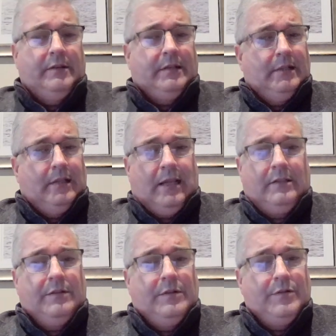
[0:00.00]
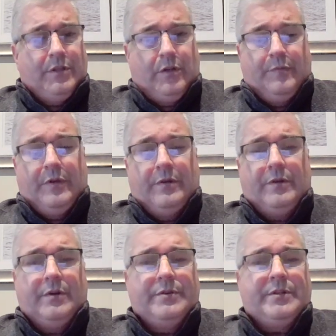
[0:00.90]
didn't like using
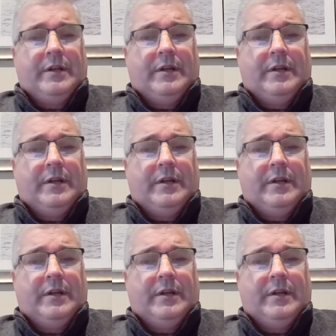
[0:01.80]
computers.